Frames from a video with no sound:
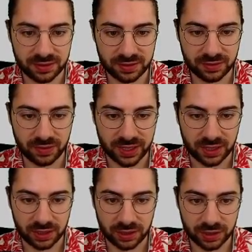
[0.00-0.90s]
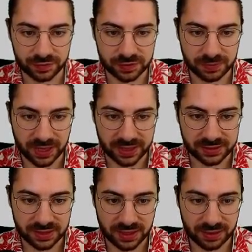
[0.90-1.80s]
quite a lot of
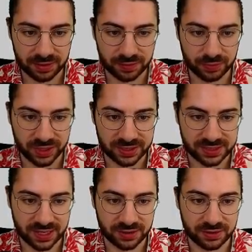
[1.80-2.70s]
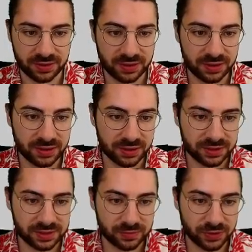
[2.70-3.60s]
space, and then I'm going to bring it down.
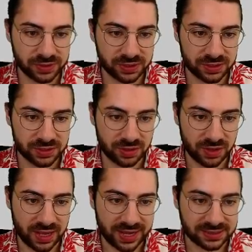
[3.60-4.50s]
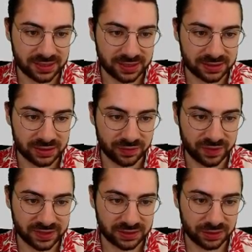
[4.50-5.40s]
This is mostly just so that the asset itself
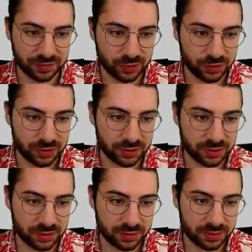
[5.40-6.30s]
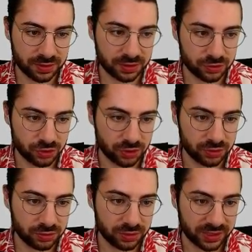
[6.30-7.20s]
has a lot more
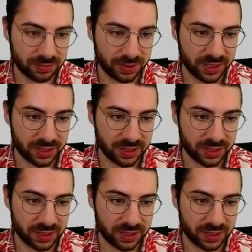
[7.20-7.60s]
control, like the player